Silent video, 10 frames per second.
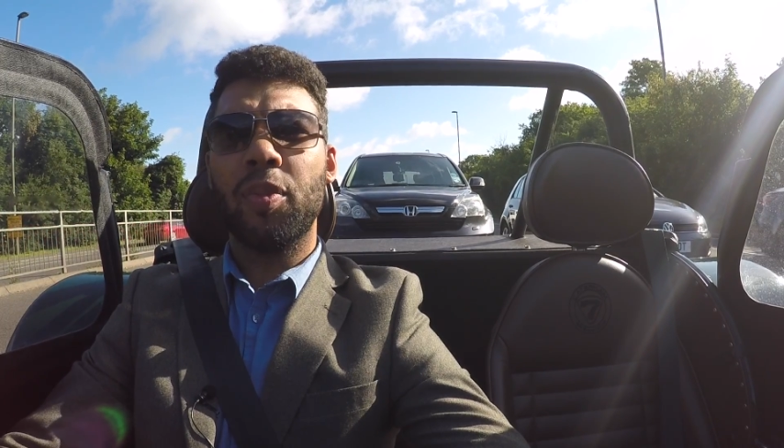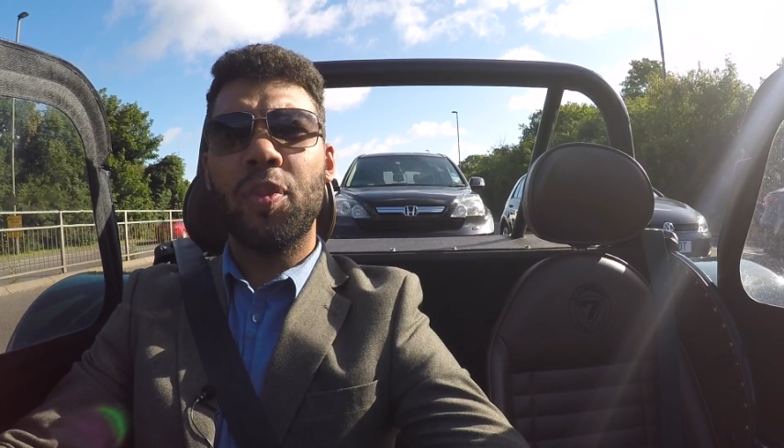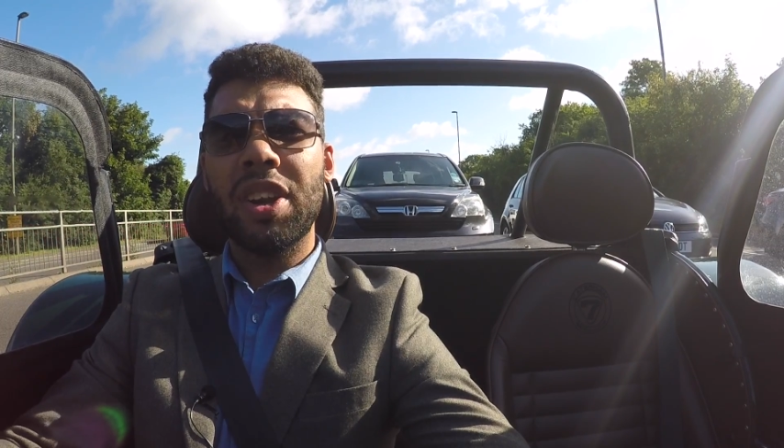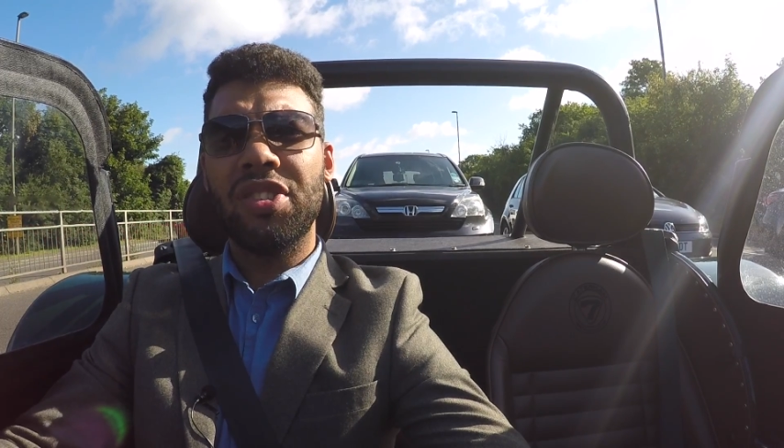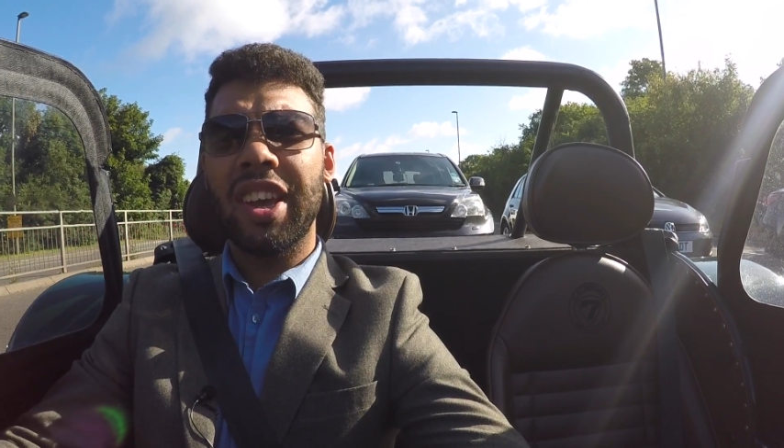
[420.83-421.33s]

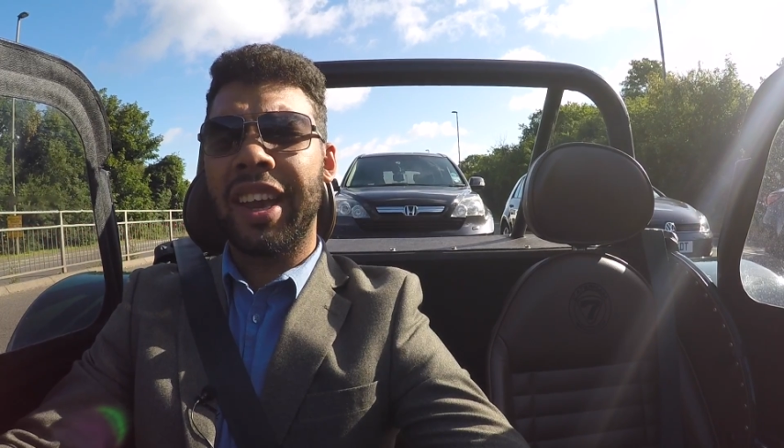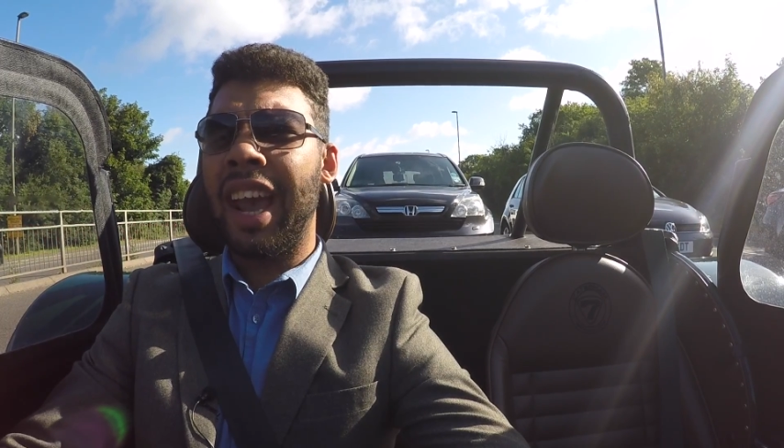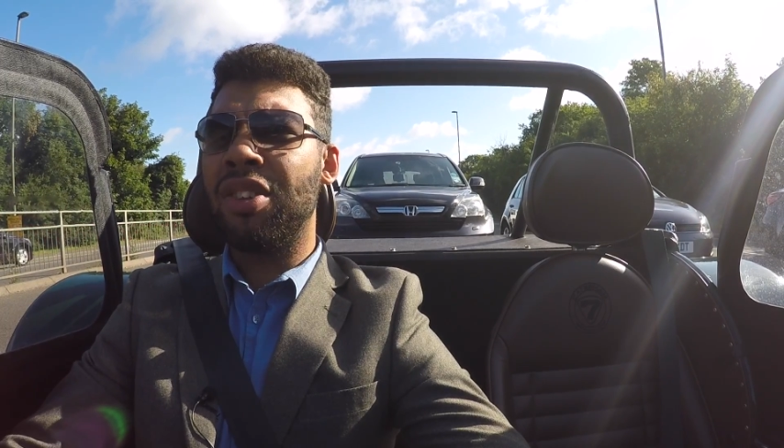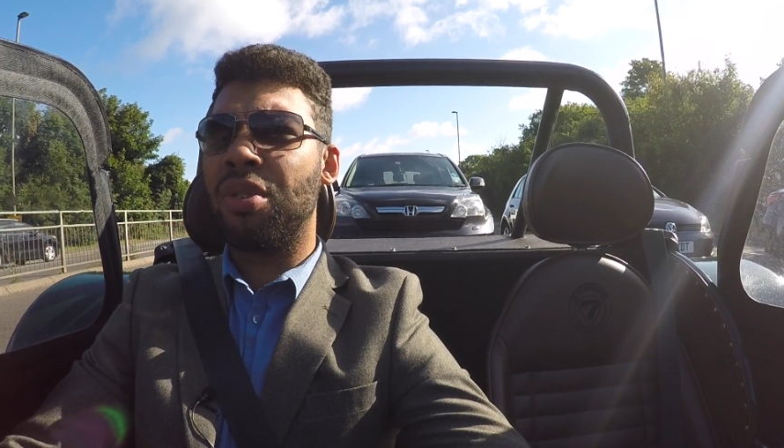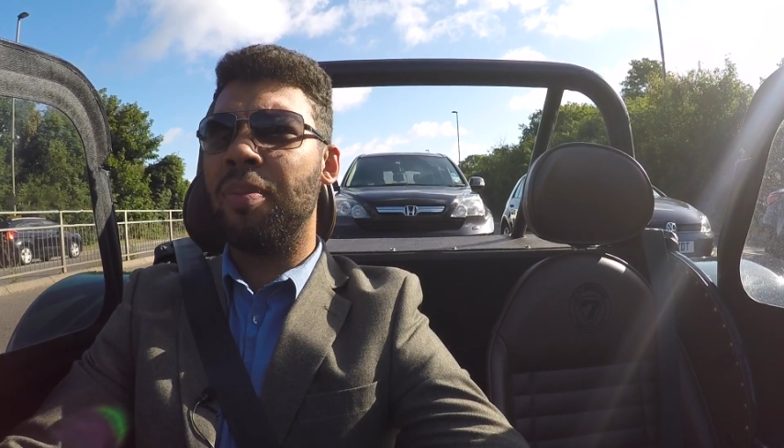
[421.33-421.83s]
When you see a
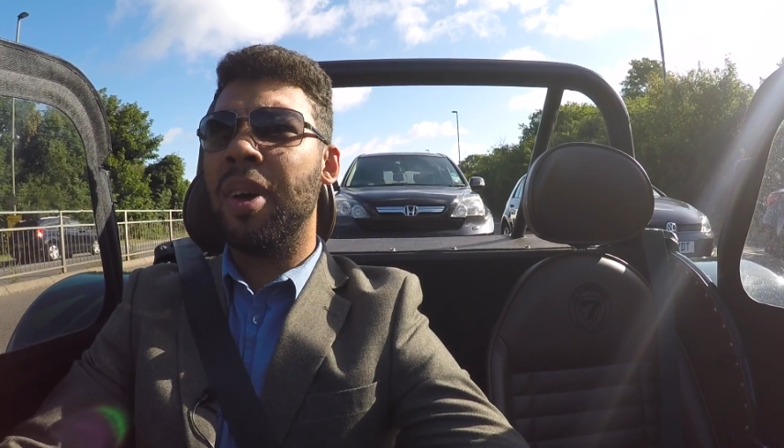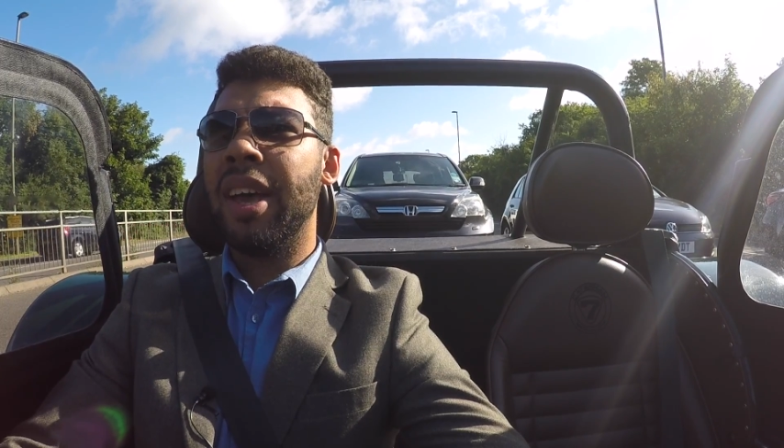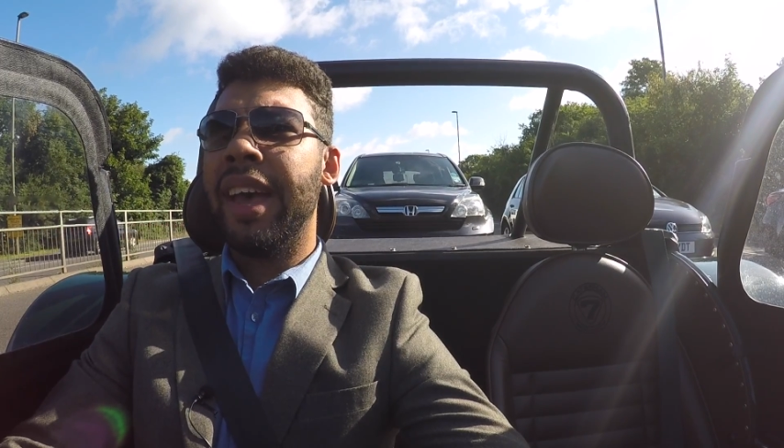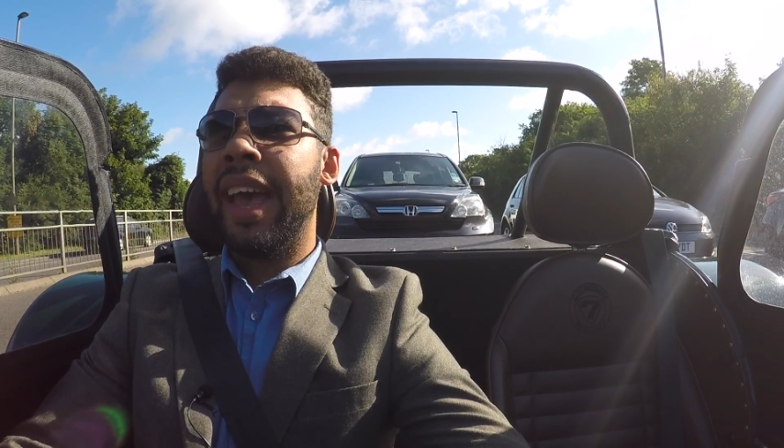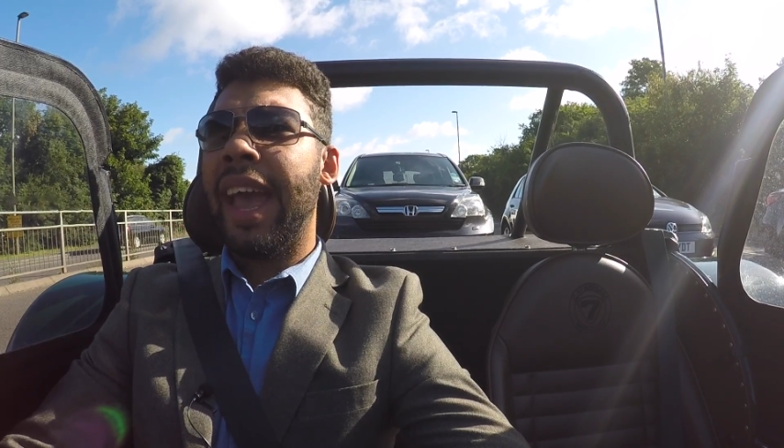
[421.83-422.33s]
Caterham,
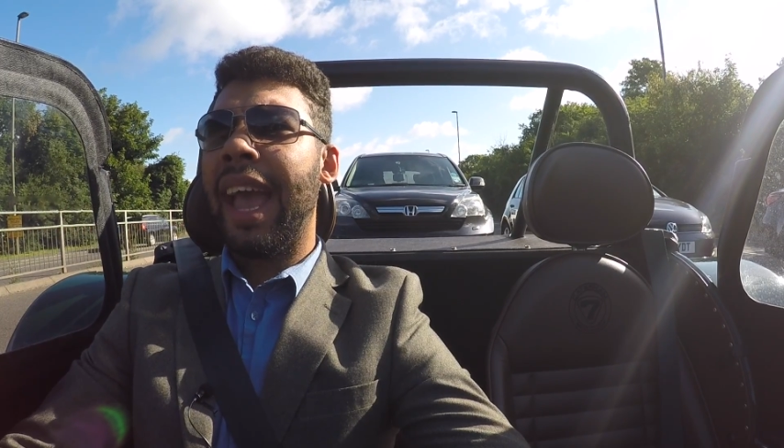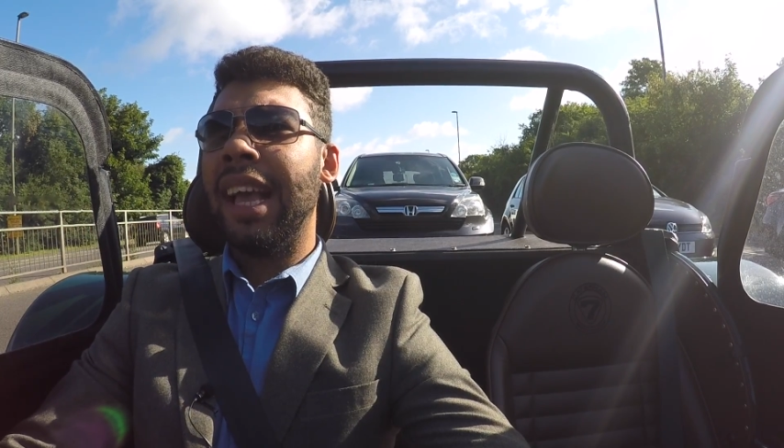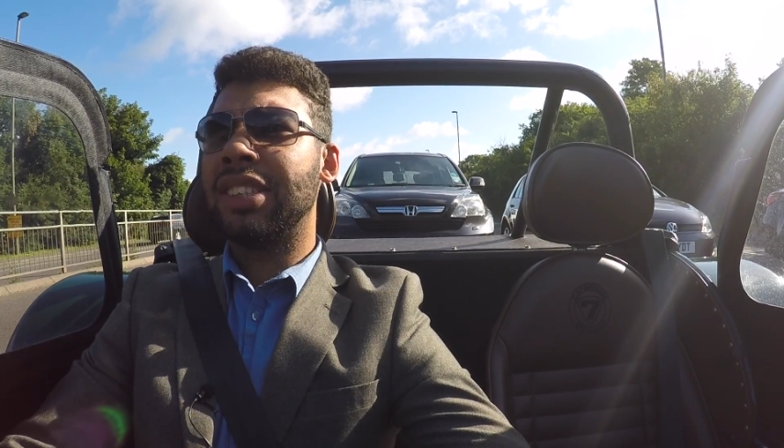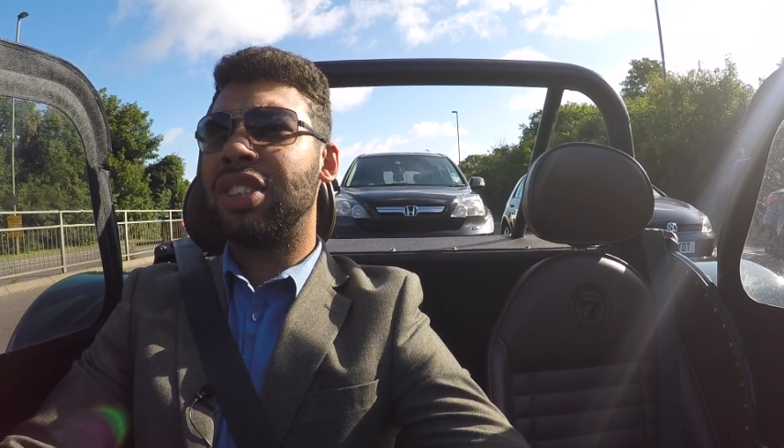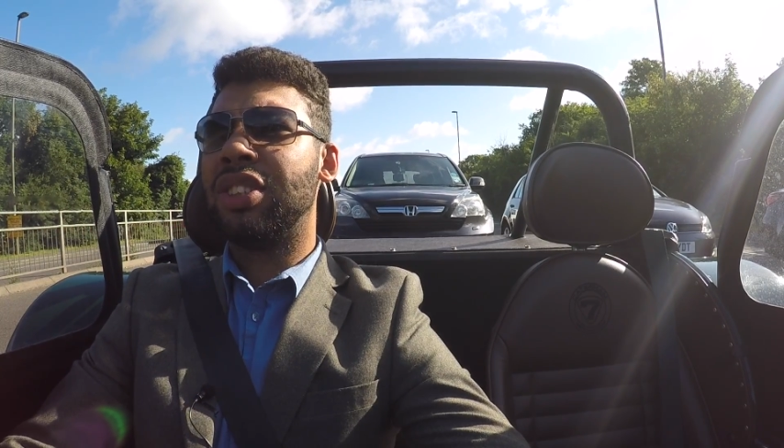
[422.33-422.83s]

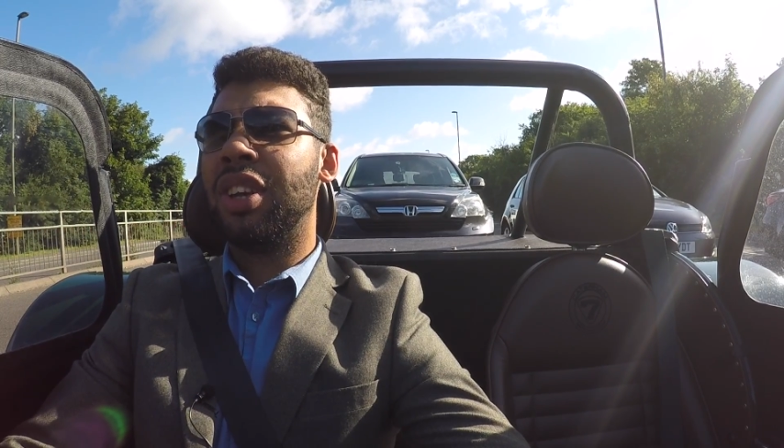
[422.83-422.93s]
it's